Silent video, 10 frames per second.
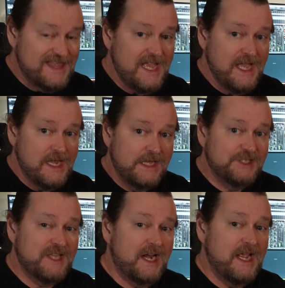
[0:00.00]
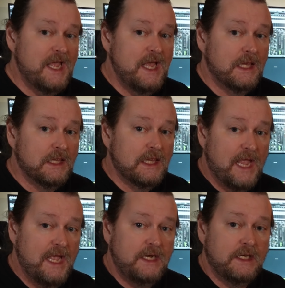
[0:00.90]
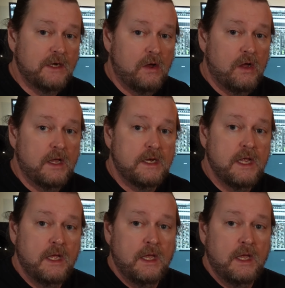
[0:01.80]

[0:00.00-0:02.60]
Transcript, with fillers: Then, instead of landing on